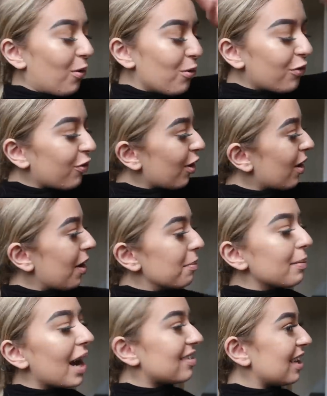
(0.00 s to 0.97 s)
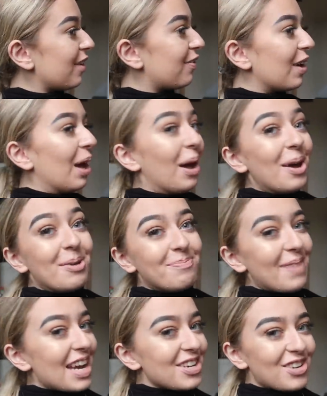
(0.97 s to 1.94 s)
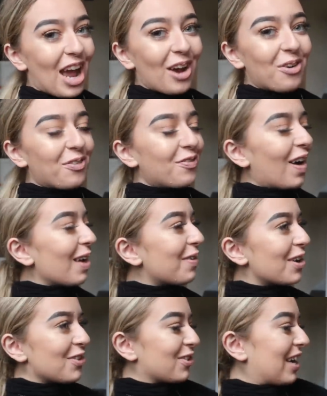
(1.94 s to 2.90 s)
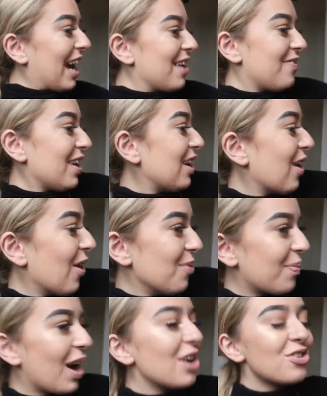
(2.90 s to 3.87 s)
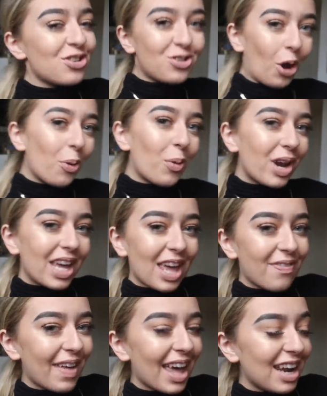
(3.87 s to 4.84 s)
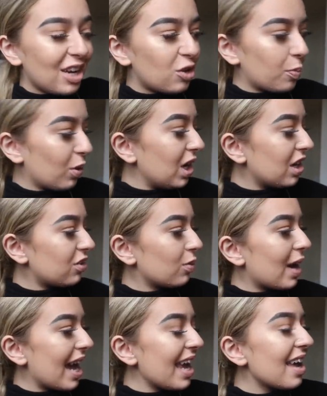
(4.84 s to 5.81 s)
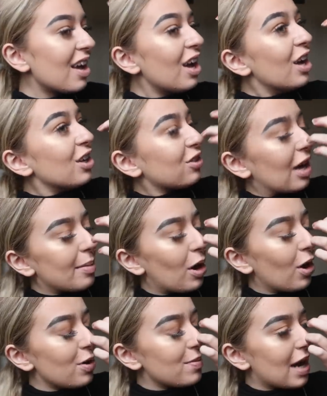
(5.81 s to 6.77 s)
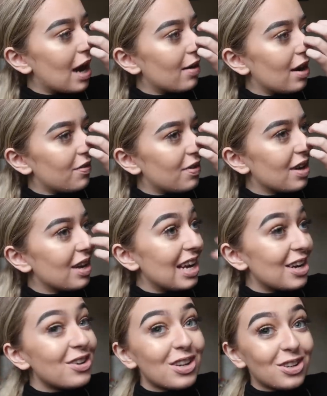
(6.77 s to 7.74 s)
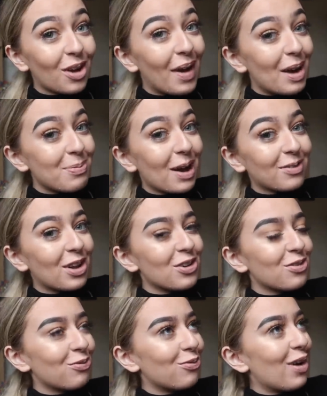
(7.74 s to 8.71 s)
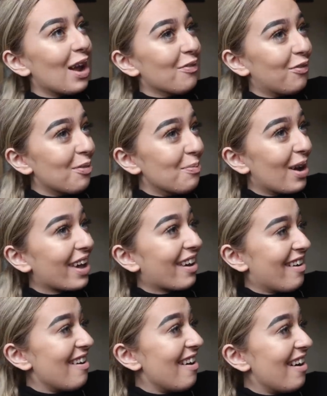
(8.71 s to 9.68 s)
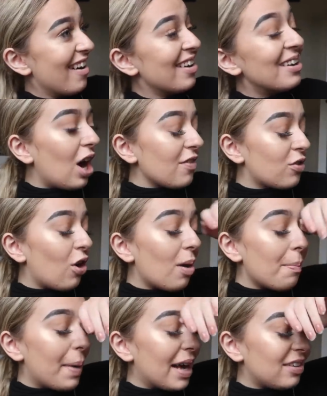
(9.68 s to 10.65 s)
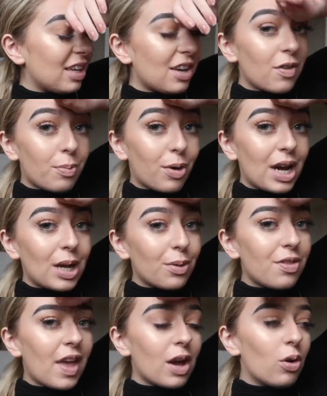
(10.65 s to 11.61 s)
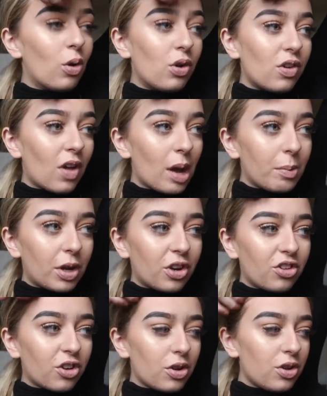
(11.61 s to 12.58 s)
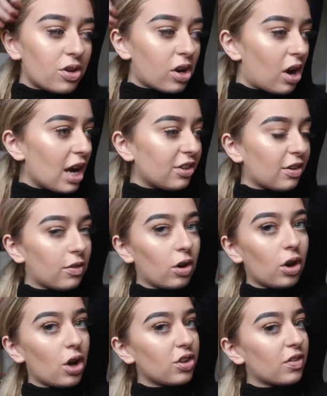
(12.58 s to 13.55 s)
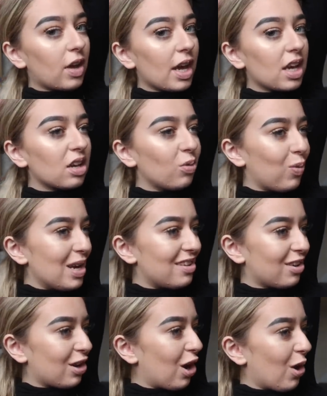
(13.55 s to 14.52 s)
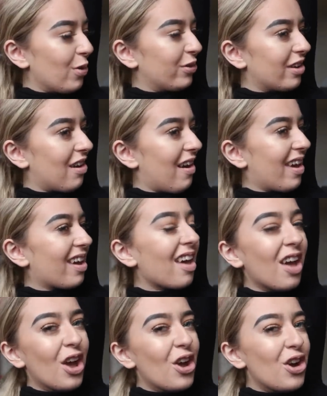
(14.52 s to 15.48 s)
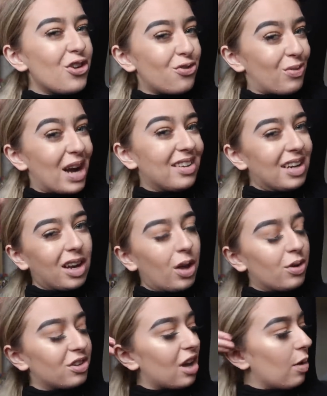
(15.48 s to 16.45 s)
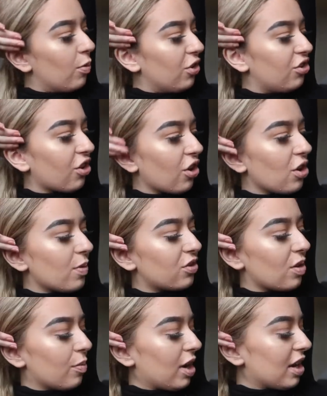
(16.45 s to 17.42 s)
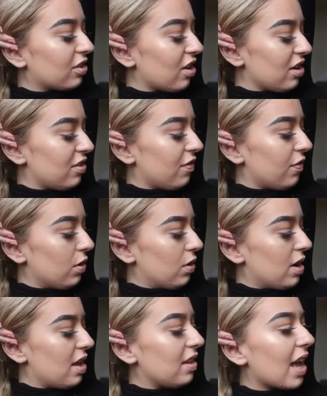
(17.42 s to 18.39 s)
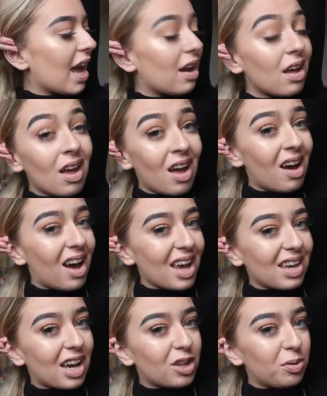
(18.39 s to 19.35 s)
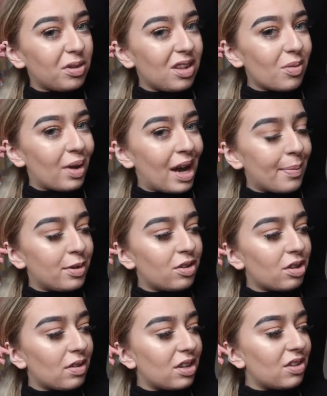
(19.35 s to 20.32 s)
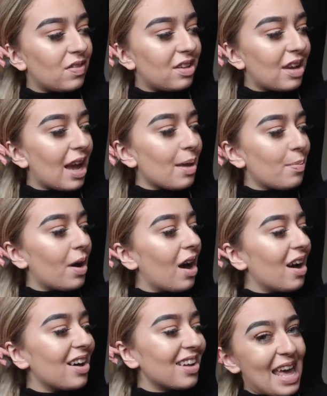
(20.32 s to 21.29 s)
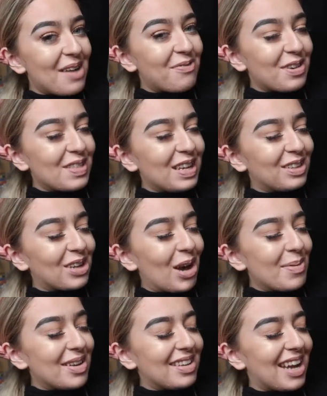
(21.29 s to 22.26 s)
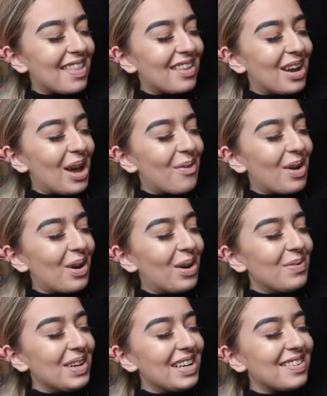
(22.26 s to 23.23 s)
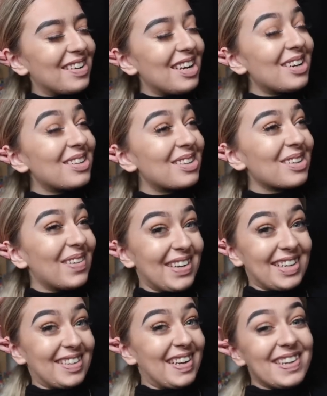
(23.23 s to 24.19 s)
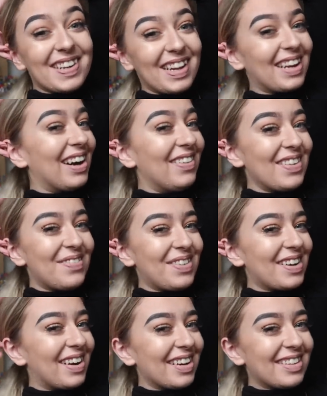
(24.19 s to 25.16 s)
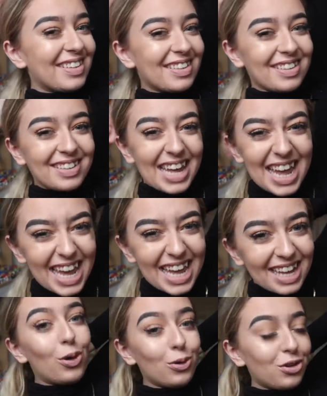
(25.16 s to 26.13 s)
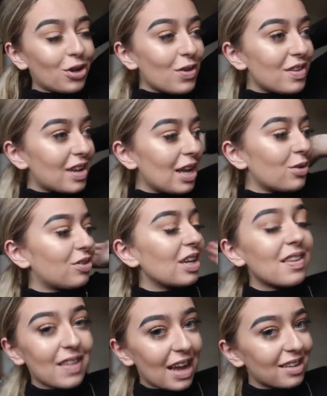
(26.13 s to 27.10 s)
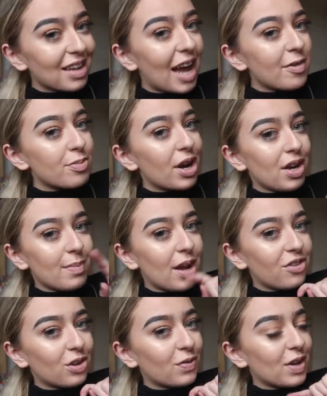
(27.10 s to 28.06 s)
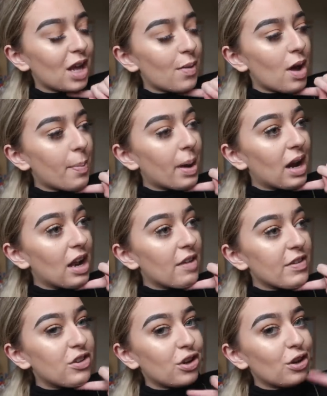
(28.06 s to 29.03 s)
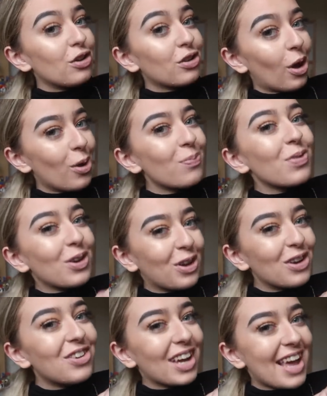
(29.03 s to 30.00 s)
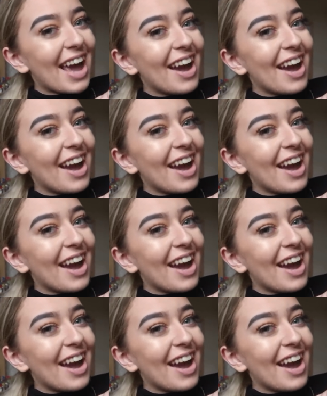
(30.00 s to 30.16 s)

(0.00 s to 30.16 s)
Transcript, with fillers: all for a massive main channel 500k video, but I just don't want to give any spoilers away. So I'm home now. I've literally started a break. I just ran from my car. I've got a massive pretty little thing order that I'm going to show you guys. I've got loads of like winter clothes shows and like dressy clothes that I want to show you which I'm really excited for and then I guess we'll see what happens to the rest of the day but everything's coming together now and I'm literally so excited I can't wait for you guys to see also the day you're seeing this I have a brand new main channel video up and I love it too so go check it